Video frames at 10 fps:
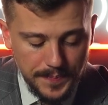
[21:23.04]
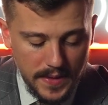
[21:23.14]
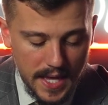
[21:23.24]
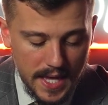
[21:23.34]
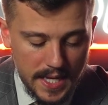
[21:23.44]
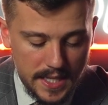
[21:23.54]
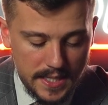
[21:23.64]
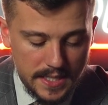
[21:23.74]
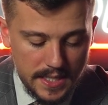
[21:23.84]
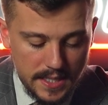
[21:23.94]
And the
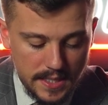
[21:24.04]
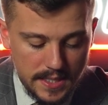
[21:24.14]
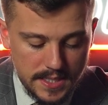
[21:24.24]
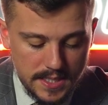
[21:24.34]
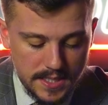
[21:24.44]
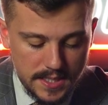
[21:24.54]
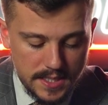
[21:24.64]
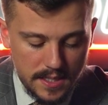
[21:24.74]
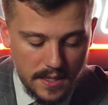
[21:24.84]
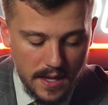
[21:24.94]
deal is
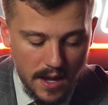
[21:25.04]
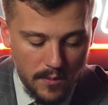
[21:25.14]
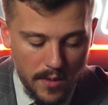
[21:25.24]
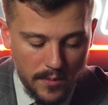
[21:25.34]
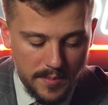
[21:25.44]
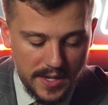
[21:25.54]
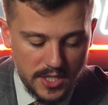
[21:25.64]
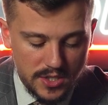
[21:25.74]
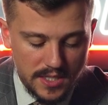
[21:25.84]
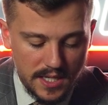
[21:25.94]
I want to make
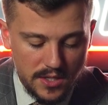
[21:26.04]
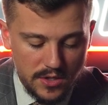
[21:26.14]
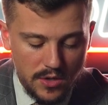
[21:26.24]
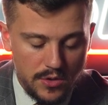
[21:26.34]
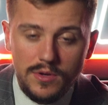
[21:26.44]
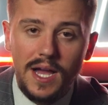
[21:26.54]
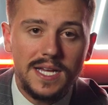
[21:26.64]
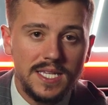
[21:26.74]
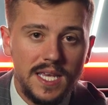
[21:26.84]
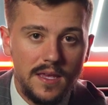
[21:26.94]
sure that, you guys
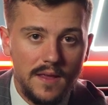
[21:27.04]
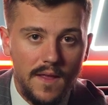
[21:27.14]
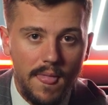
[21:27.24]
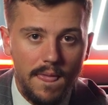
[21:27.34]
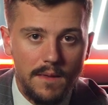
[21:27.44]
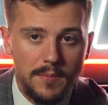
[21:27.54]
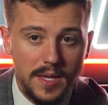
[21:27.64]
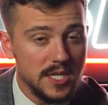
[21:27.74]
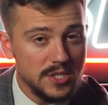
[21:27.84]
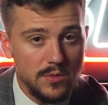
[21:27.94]
eat,
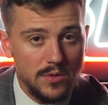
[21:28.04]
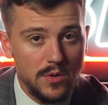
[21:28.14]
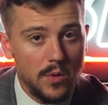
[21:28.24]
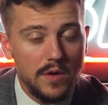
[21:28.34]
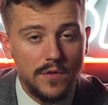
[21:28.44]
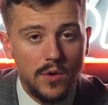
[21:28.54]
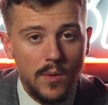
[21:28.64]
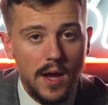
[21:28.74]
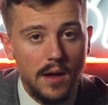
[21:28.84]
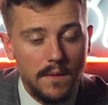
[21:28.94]
because you were for a
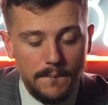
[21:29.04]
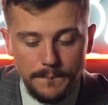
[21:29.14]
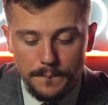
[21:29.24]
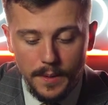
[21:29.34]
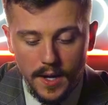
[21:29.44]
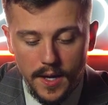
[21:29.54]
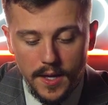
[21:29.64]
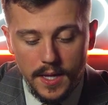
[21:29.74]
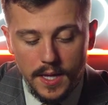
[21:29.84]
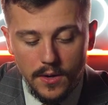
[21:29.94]
while, but
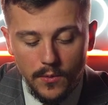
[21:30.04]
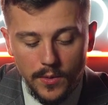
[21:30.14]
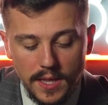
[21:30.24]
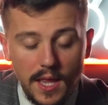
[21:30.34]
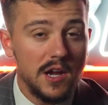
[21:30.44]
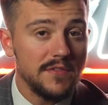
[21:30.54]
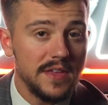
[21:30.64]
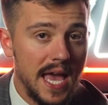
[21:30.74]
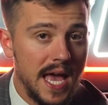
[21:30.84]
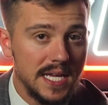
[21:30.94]
we let off the
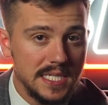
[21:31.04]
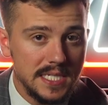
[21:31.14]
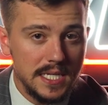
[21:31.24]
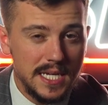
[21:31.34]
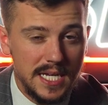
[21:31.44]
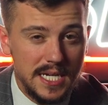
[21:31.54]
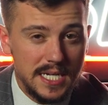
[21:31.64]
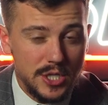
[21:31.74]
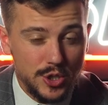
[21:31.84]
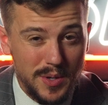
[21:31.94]
gas.
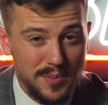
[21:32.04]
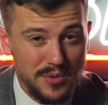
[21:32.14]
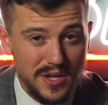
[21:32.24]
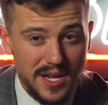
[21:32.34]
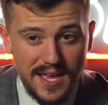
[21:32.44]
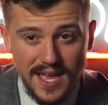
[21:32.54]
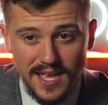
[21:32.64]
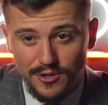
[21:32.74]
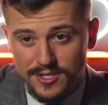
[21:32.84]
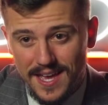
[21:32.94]
There's people that
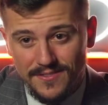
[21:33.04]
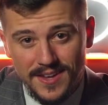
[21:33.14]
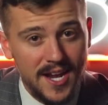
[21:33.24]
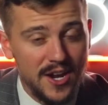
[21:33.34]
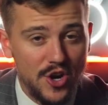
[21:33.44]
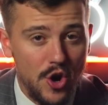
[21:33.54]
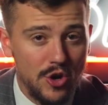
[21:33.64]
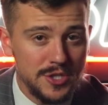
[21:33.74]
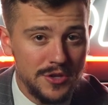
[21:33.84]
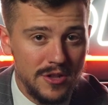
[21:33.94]
used to have 900 cars
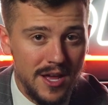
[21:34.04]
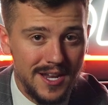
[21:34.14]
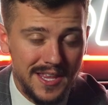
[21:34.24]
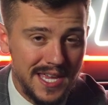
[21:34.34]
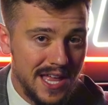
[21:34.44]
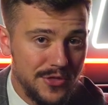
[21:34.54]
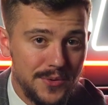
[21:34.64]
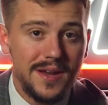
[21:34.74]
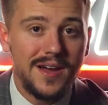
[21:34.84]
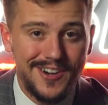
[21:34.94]
on their lot. Now they got
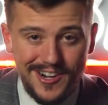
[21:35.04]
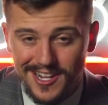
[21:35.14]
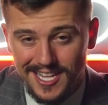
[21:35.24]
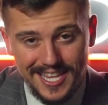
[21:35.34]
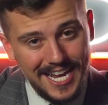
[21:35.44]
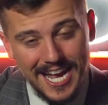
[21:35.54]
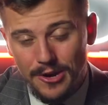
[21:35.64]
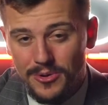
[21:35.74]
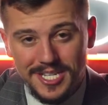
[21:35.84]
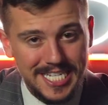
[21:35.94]
300. Like, I don't
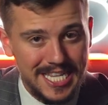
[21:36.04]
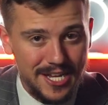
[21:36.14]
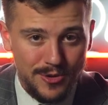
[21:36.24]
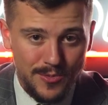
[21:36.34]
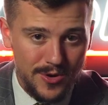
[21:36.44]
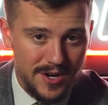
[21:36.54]
want to see that no more.